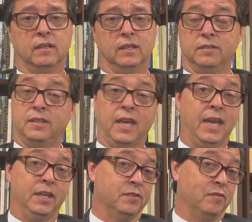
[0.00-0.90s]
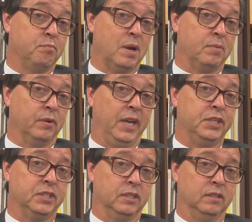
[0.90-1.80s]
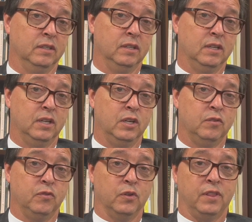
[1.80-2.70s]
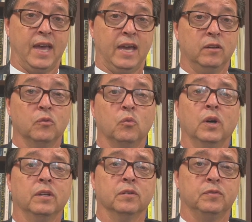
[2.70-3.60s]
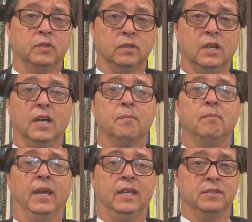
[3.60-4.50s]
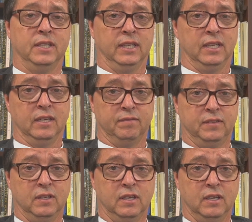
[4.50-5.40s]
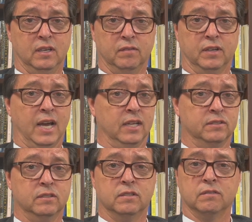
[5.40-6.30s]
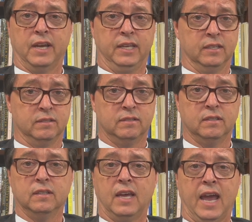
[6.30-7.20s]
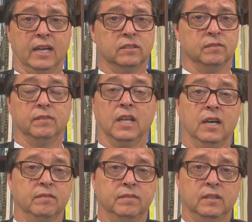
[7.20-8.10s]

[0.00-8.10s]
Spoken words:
these days of preparation for that wonderful, amazing gift of God's greatest act of love,